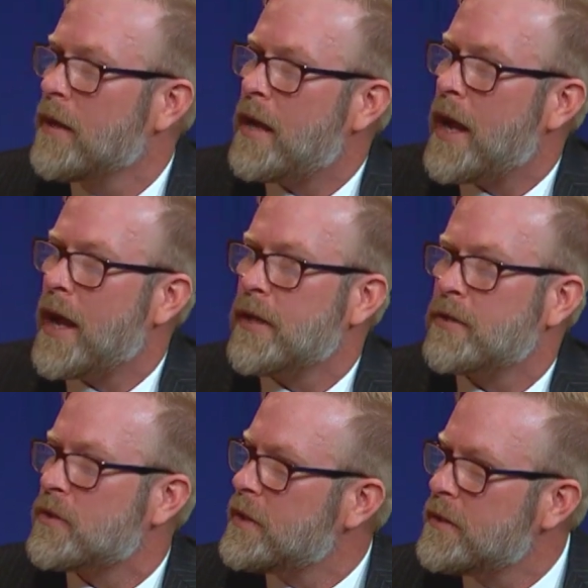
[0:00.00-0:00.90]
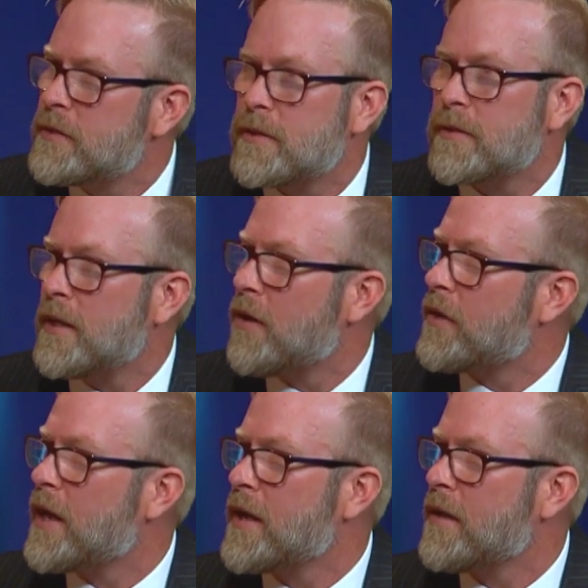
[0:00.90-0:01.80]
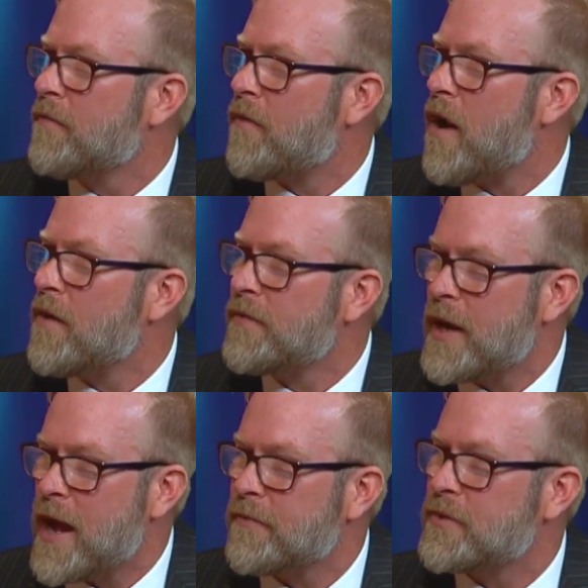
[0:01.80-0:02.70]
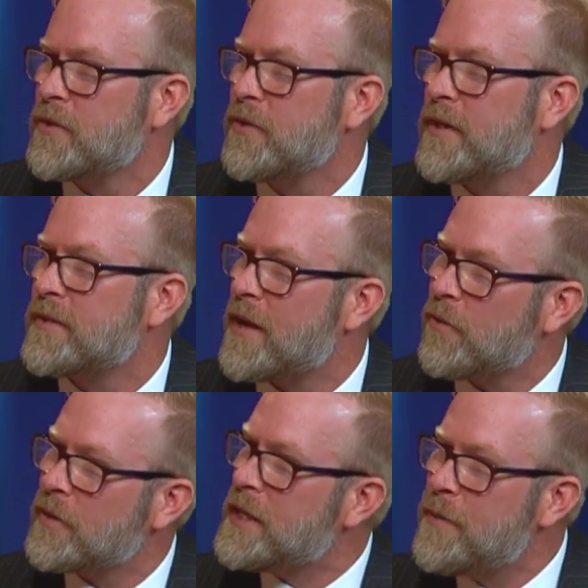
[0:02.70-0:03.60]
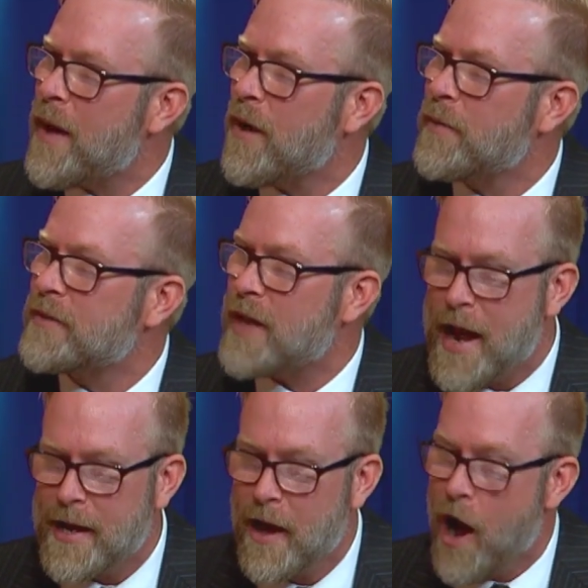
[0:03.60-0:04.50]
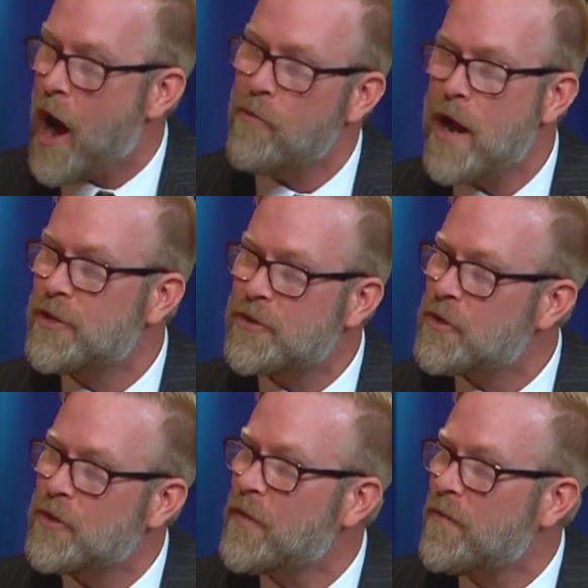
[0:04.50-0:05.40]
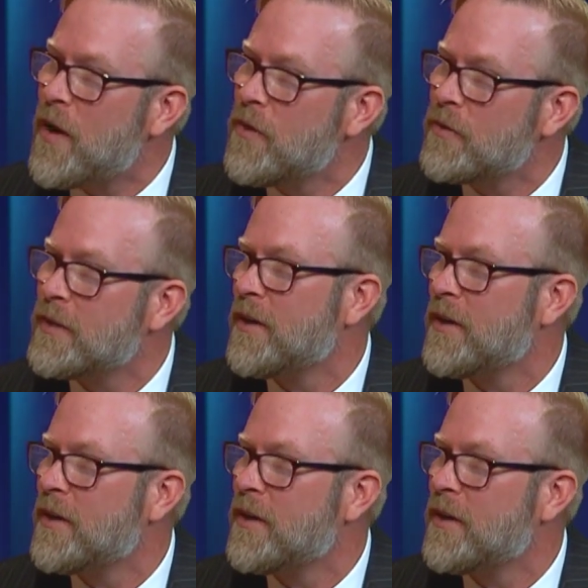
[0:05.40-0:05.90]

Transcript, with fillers: Mm-hmm. And she's, you know, getting involved, and I have students that will email me saying, I registered to vote, you